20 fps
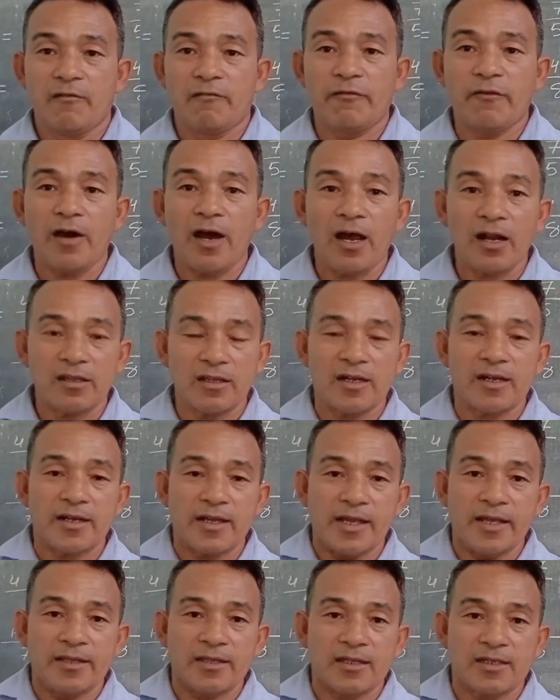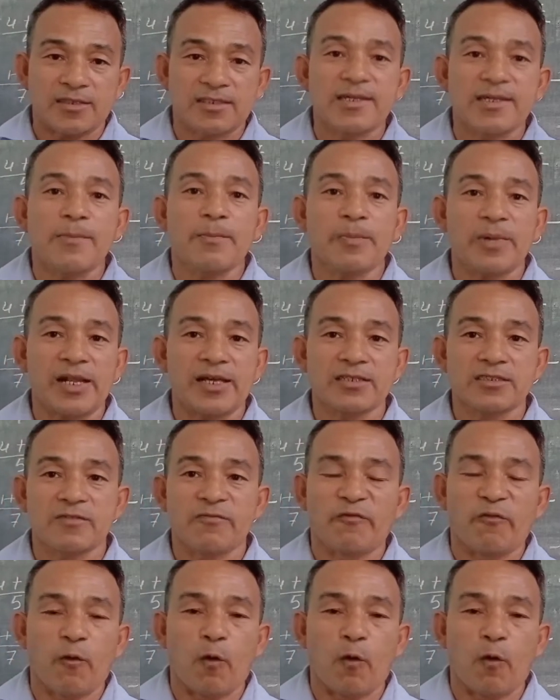further in the simplest